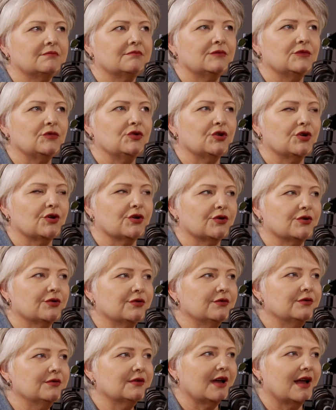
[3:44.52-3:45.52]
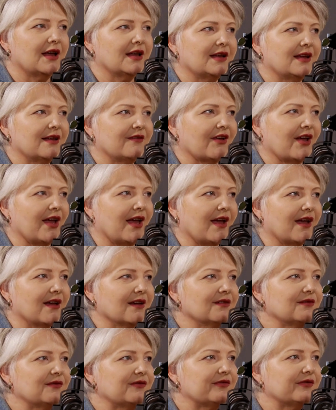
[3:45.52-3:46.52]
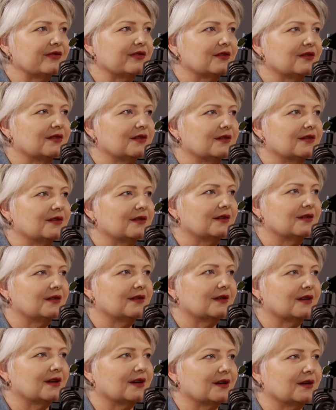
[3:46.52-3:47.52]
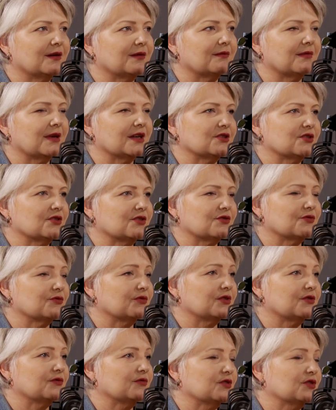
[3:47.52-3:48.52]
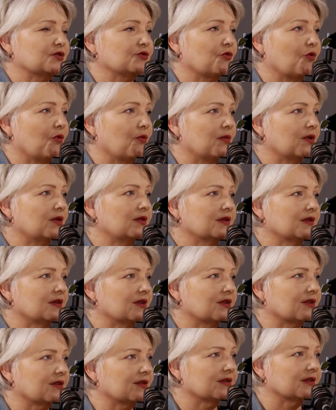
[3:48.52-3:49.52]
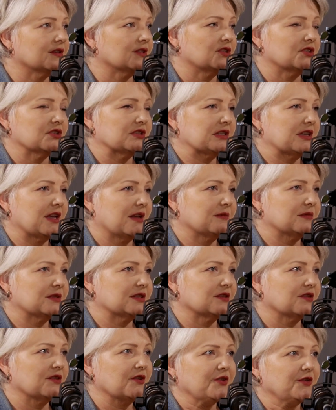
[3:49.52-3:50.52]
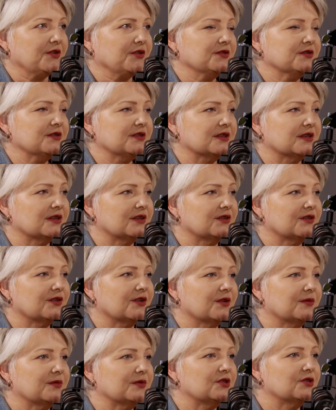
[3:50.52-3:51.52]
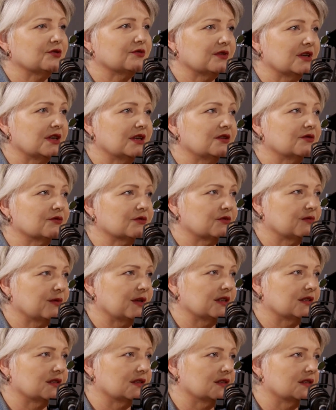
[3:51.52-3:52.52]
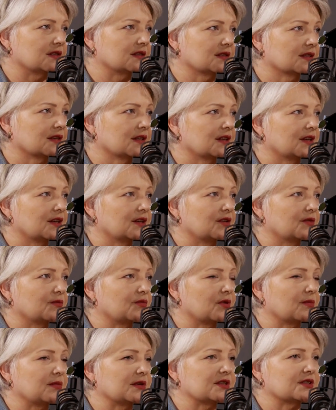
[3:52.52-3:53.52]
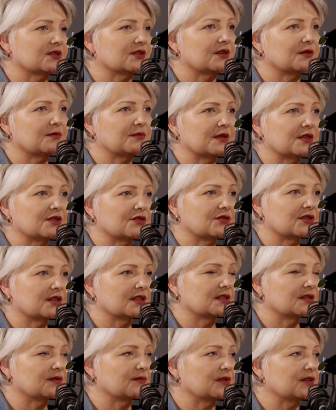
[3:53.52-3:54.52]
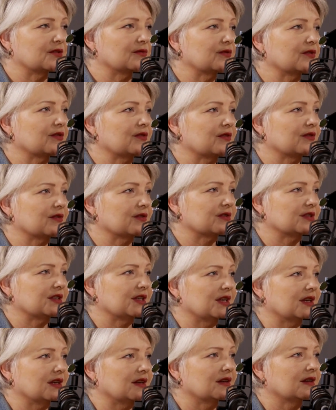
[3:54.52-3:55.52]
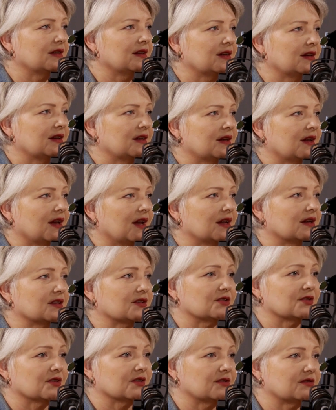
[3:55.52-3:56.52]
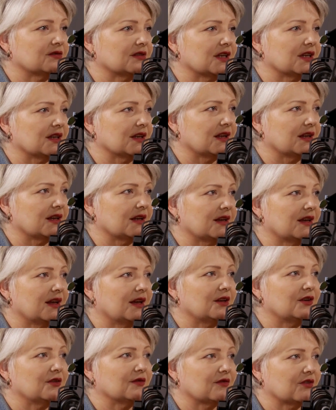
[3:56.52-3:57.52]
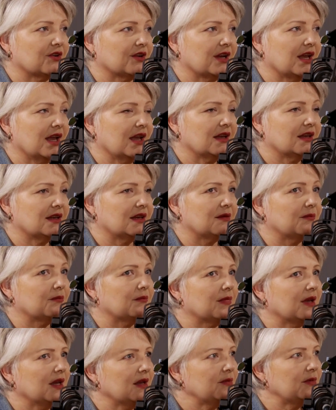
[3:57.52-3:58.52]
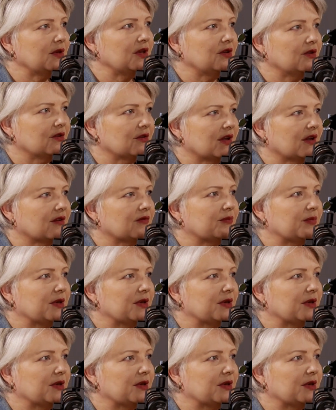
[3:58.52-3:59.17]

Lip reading: no, I never have. I just thought it was normal. It just comes and goes. And you go, but you're in your 20s, probably started menstruating when you were 13, and it's not regular, and you've got acne. Maybe you have